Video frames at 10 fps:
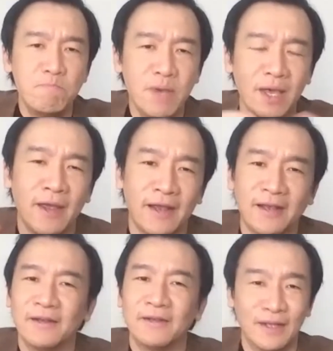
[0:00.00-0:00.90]
big
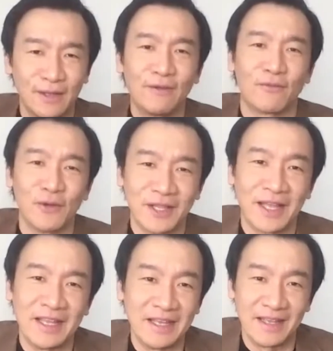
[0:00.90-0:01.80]
delivery
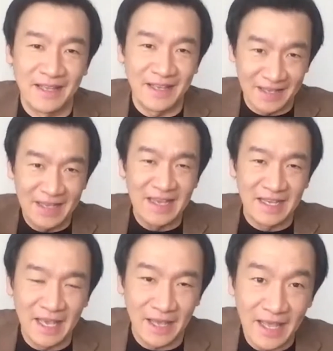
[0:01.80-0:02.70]
that he he, he
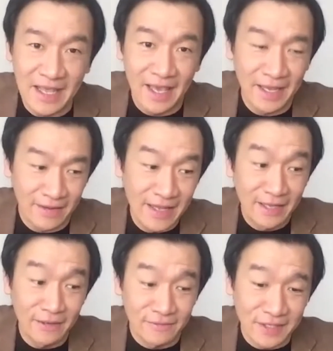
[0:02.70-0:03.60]
get he gave he
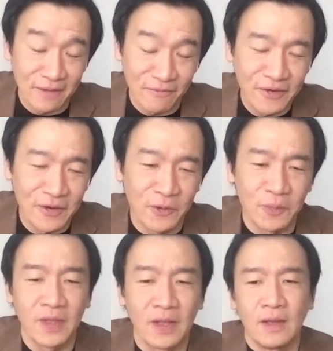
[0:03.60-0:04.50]
gives in that
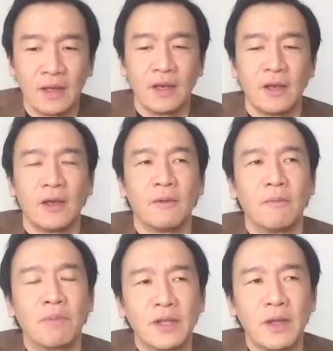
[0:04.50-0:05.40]
film.
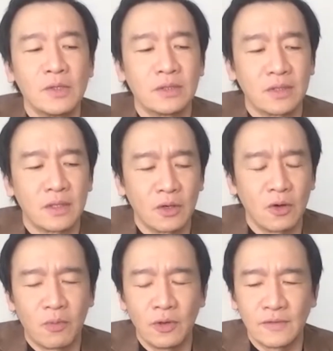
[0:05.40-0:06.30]
But that was you
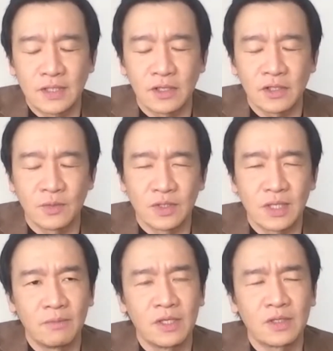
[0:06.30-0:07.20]
know a point of discussion with
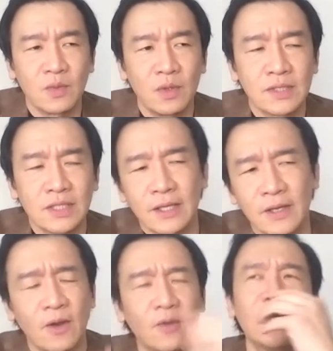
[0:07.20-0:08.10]
Simon as well. Just like
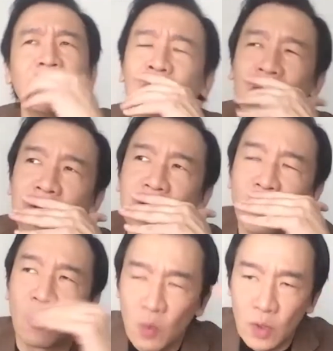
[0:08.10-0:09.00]
okay, well you
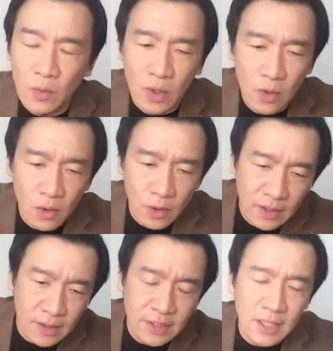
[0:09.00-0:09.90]
know I mean we, we are
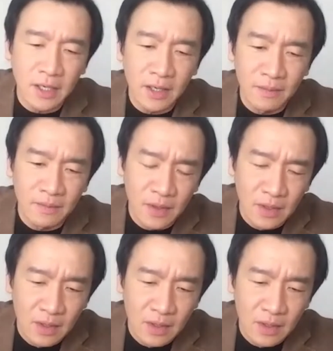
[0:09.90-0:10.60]
in the time